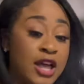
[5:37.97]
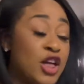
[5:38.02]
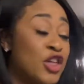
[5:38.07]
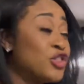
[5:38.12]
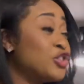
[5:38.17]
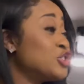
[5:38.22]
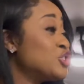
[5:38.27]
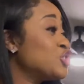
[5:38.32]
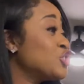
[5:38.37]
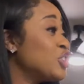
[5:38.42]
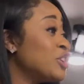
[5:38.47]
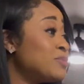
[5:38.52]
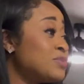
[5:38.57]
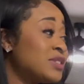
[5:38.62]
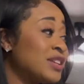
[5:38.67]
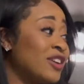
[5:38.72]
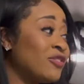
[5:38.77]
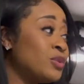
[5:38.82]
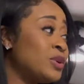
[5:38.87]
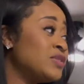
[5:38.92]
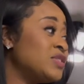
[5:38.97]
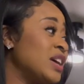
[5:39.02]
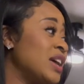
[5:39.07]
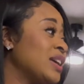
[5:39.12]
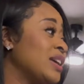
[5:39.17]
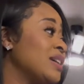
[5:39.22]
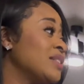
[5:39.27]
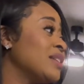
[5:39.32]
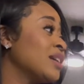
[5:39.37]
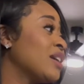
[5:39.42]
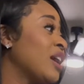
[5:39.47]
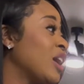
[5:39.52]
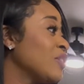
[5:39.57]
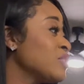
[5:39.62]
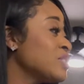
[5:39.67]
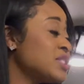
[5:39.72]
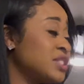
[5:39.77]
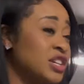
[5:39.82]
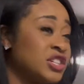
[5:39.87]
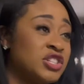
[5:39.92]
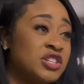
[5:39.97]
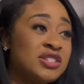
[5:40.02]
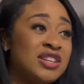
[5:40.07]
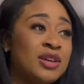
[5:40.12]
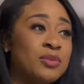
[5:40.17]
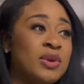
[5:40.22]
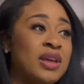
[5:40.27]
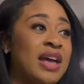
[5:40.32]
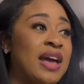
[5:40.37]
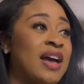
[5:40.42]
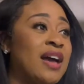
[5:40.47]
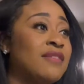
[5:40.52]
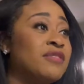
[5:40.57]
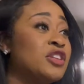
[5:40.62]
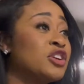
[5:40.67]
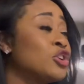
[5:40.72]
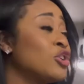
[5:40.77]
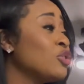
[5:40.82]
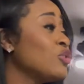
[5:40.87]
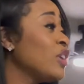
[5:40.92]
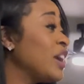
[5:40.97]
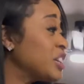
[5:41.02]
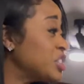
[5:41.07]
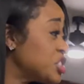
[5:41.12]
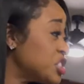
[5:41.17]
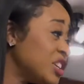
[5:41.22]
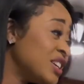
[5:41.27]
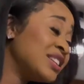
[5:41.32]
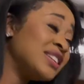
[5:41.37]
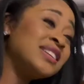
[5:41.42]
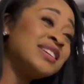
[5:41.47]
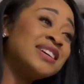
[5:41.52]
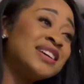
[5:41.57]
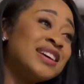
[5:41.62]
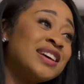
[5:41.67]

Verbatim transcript: the trips that we've taken, the conversations that we have, the correction